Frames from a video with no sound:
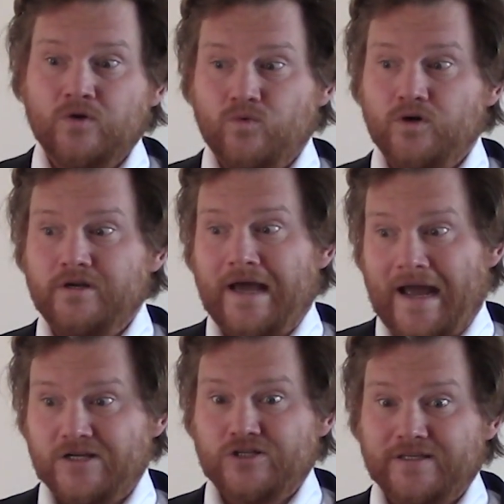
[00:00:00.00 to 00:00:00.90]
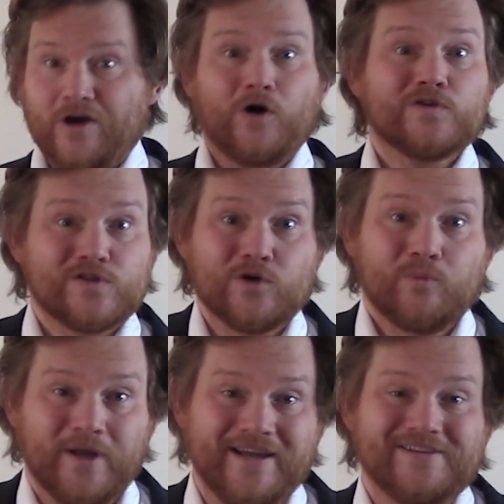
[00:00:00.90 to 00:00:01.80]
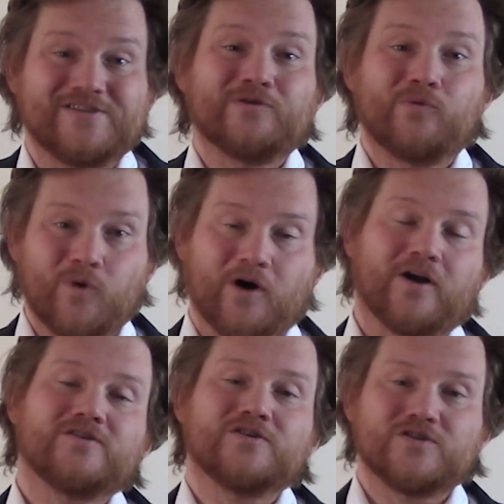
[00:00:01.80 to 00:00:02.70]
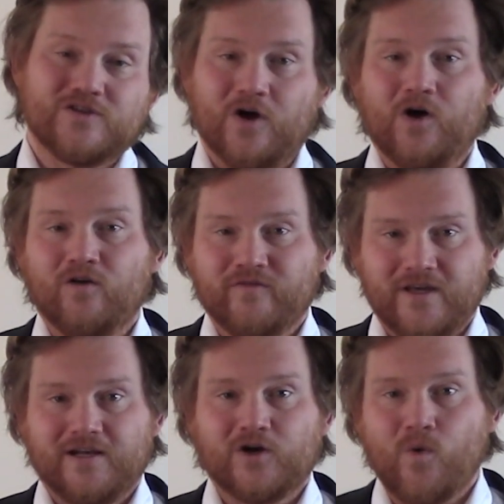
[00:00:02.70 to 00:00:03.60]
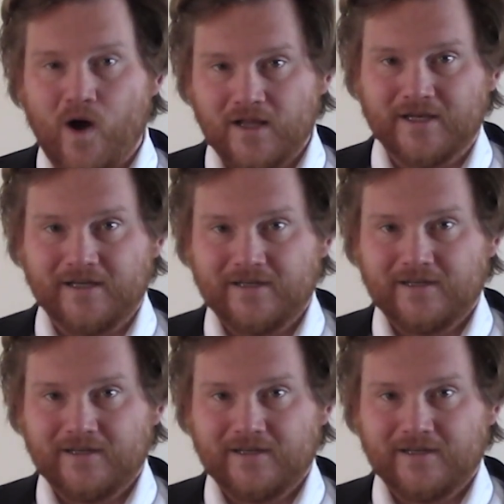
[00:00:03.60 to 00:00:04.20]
would actually also be to work to solve inequality.